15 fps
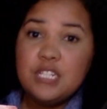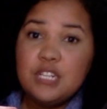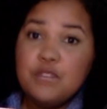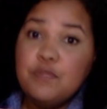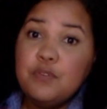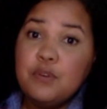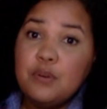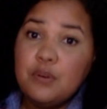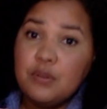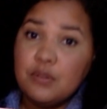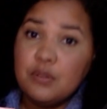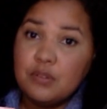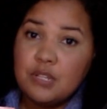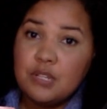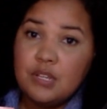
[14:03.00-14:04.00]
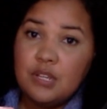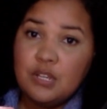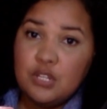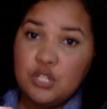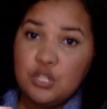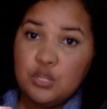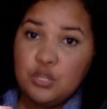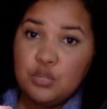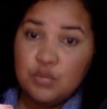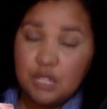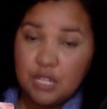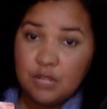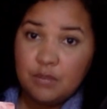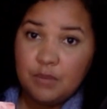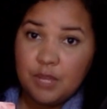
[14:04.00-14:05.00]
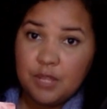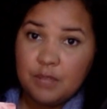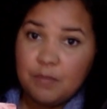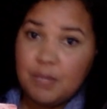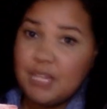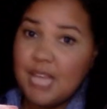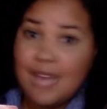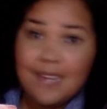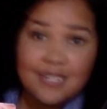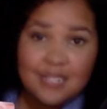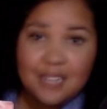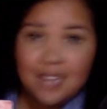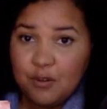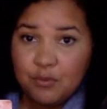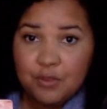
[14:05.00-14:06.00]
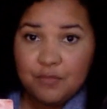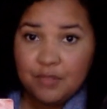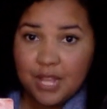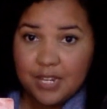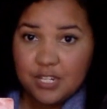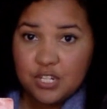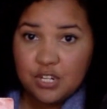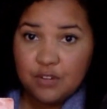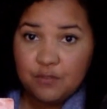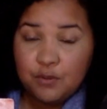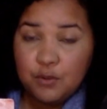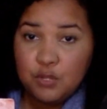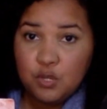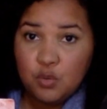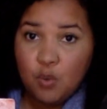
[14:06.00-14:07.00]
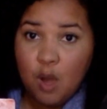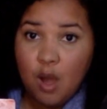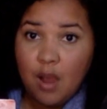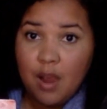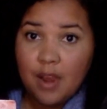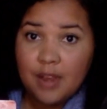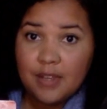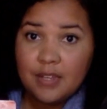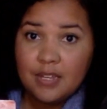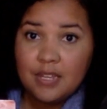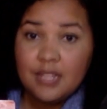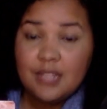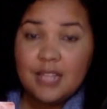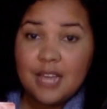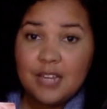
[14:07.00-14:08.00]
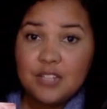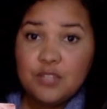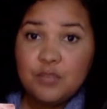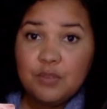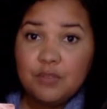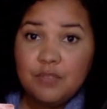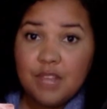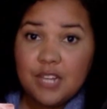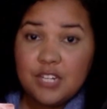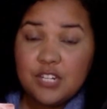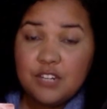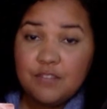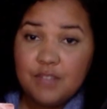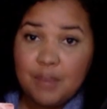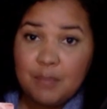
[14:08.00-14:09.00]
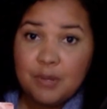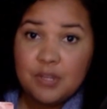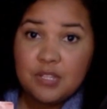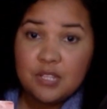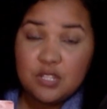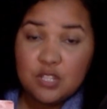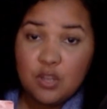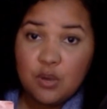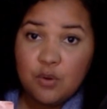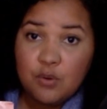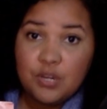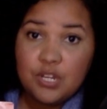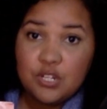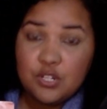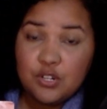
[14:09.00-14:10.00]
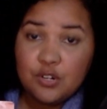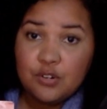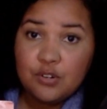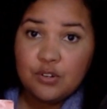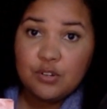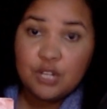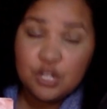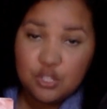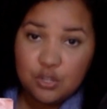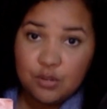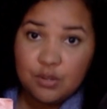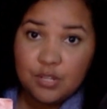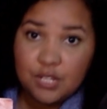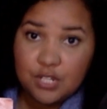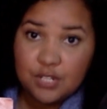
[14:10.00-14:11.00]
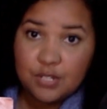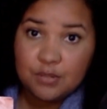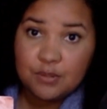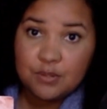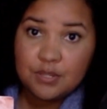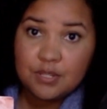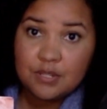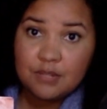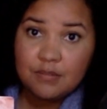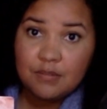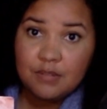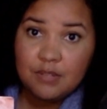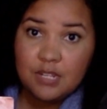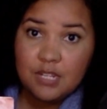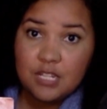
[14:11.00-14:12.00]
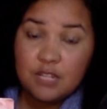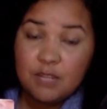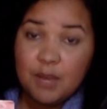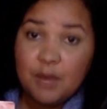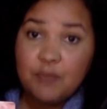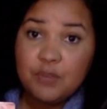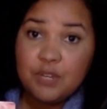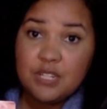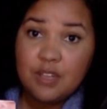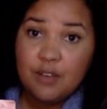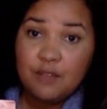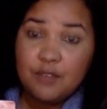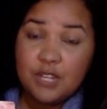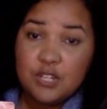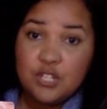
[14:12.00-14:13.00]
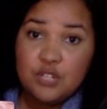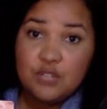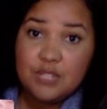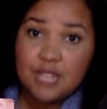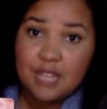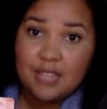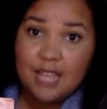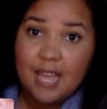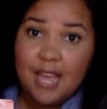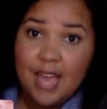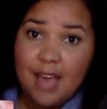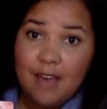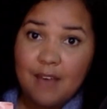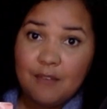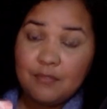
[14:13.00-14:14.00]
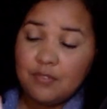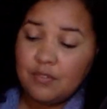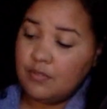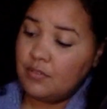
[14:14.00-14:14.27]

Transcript: difficult to deal with, but that is not a reflection of who you are. That is a reflection of that person's own internal control issues, some unresolved issues that they have.